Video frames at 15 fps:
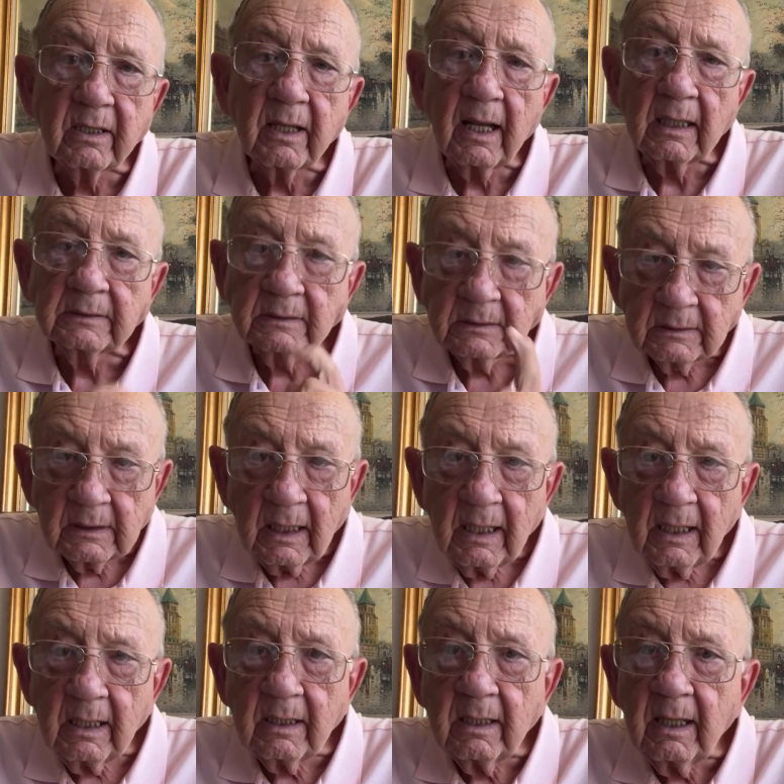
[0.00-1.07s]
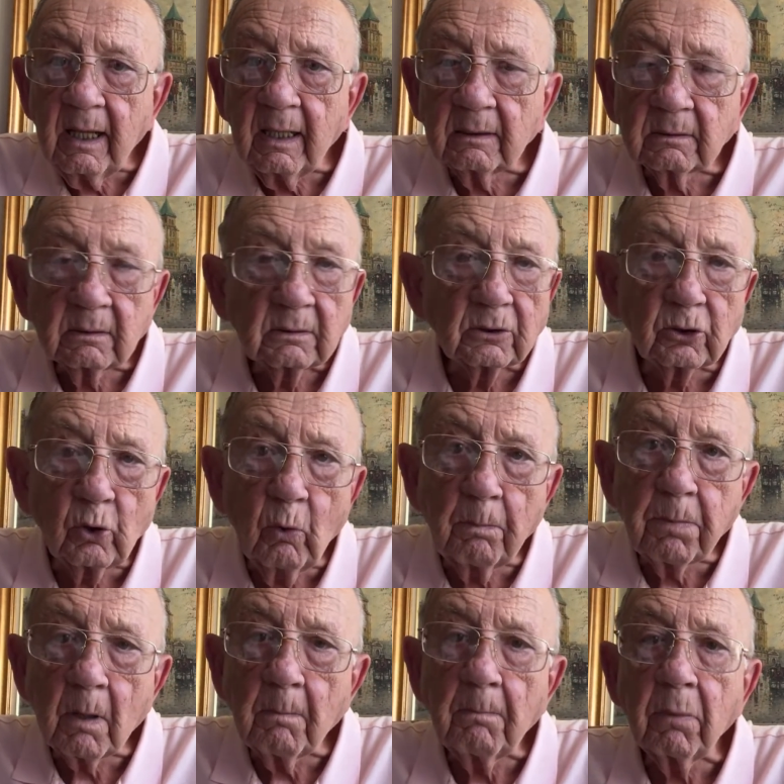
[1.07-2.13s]
that. Hitting that
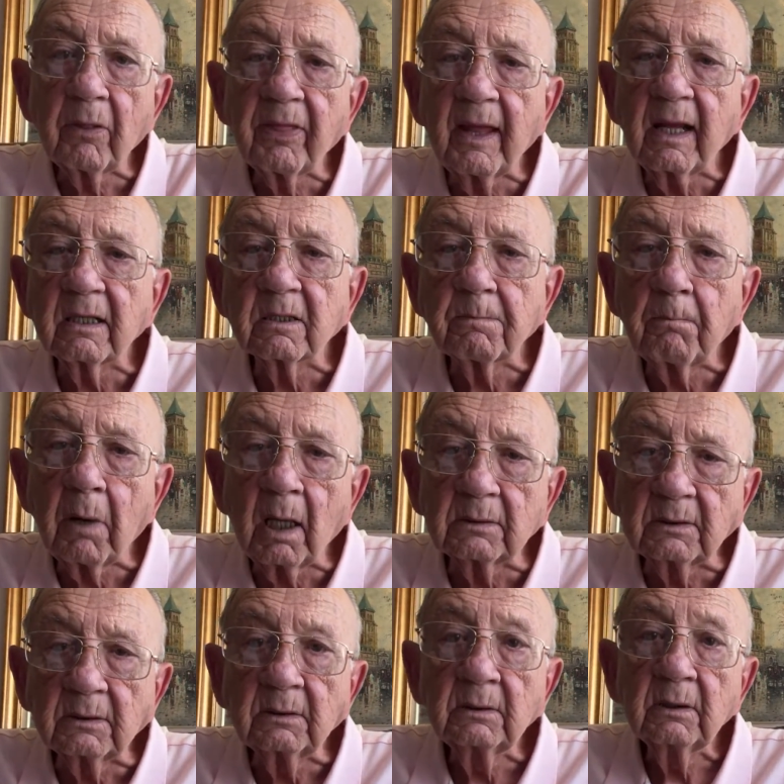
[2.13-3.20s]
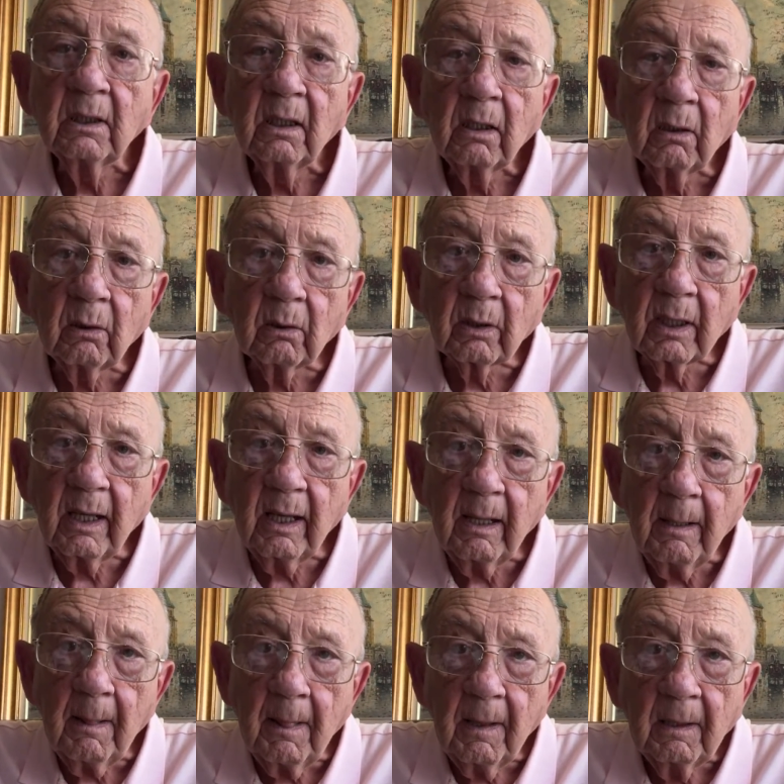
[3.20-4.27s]
super thanks button. Okay?